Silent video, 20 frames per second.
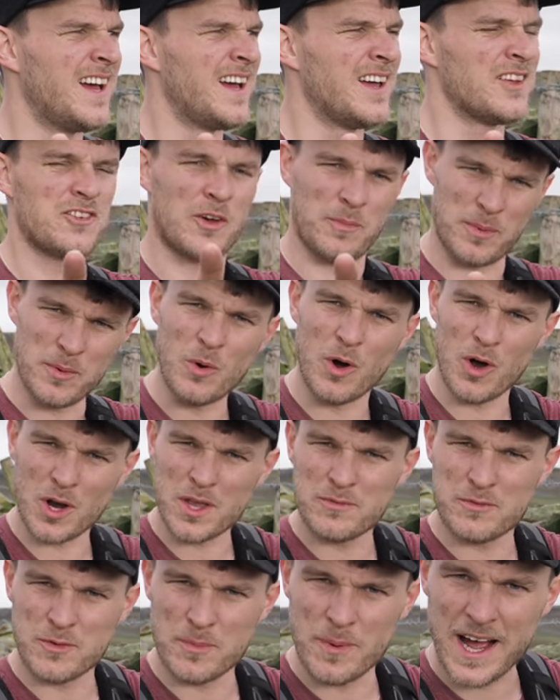So I've been
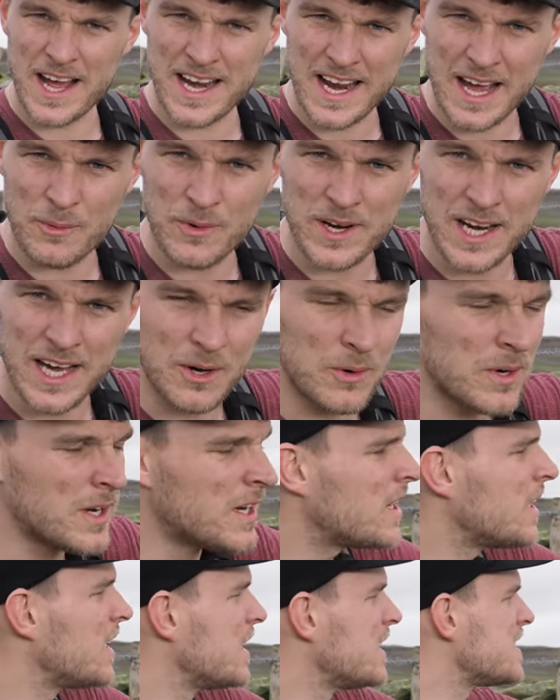walking for about an hour now,
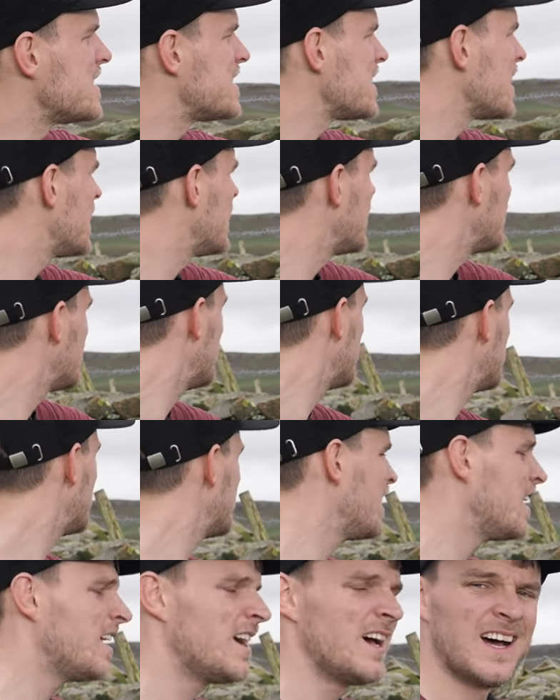and
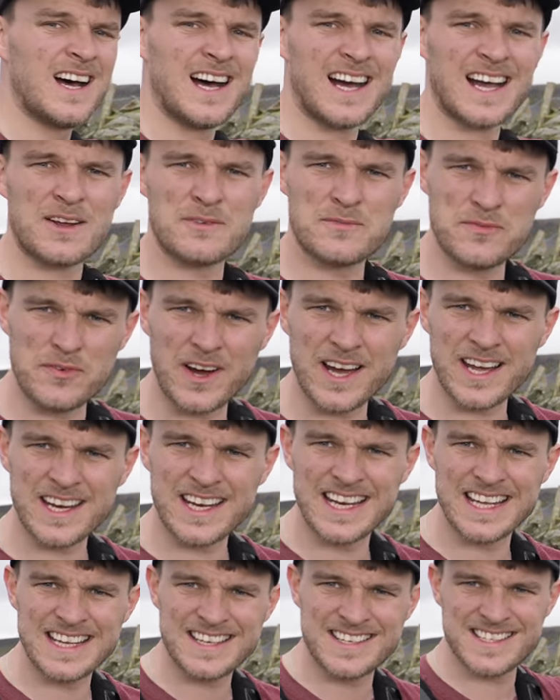I can
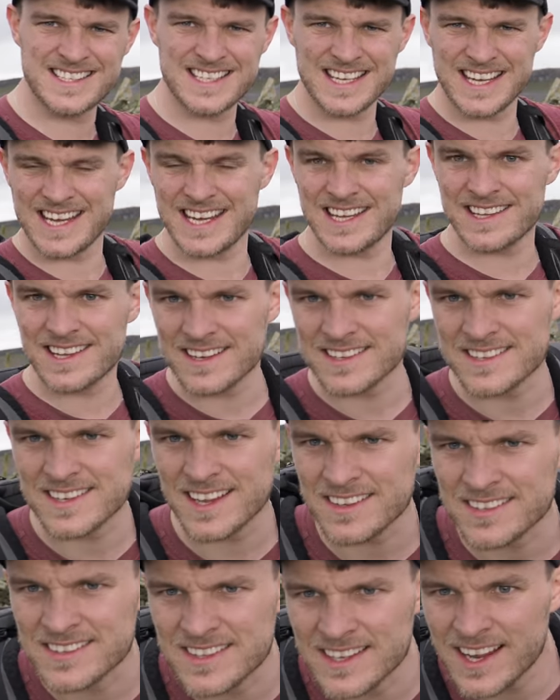finally see the
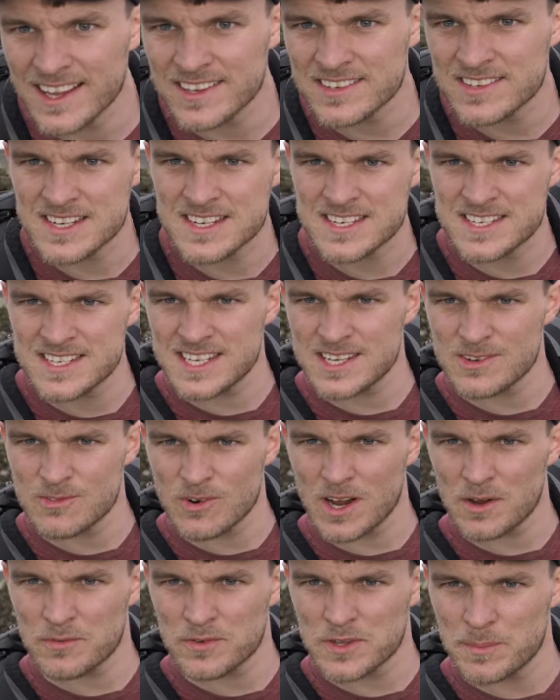destination. You see
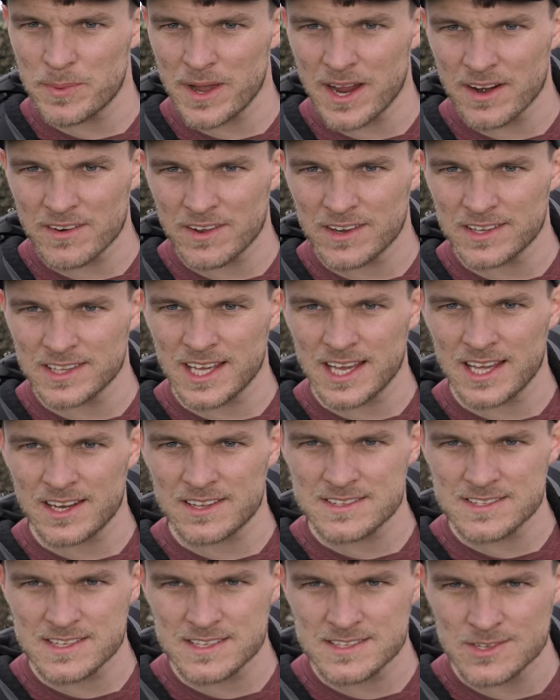right from the background there,
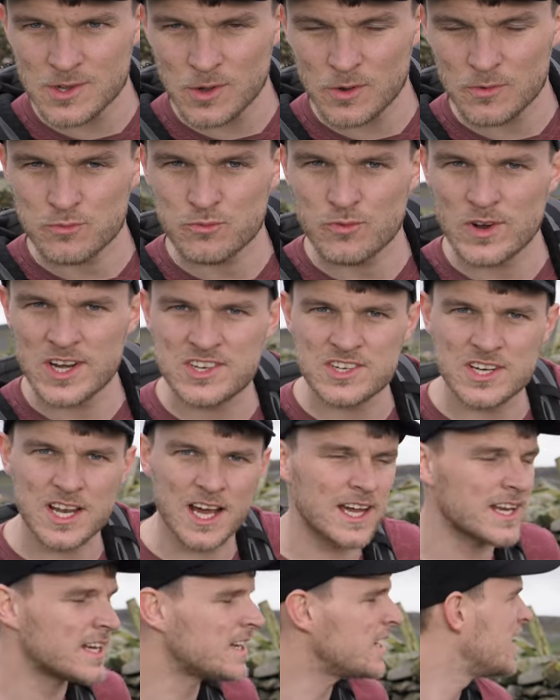there's this sort of ridge
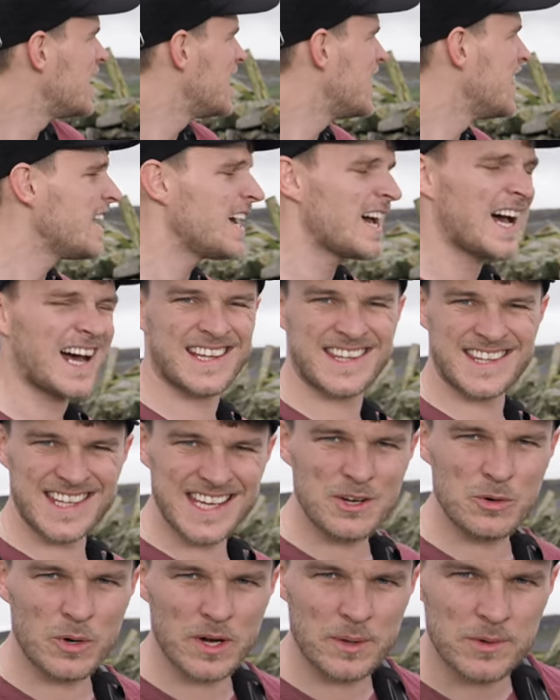line. I
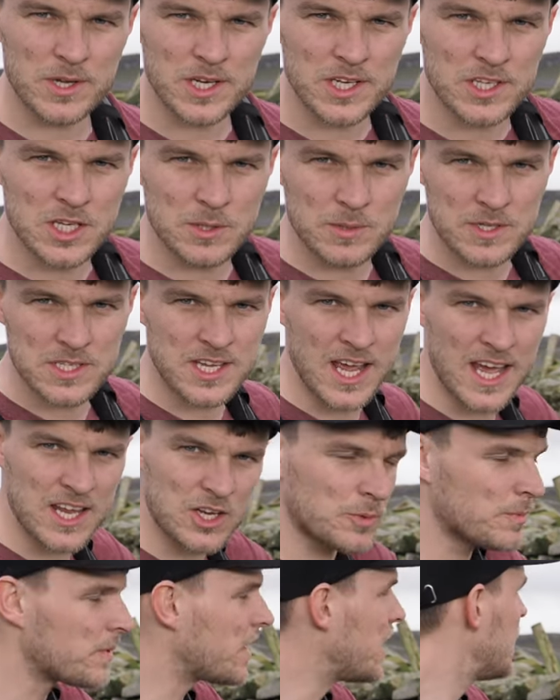think what I'm going to do is head
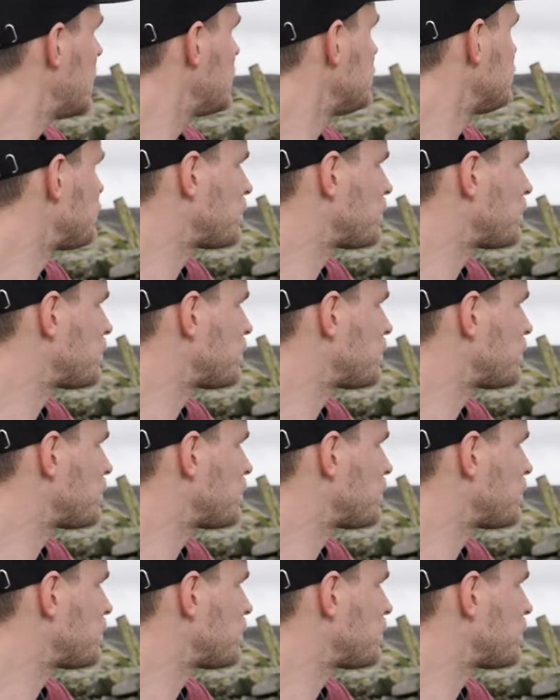up there,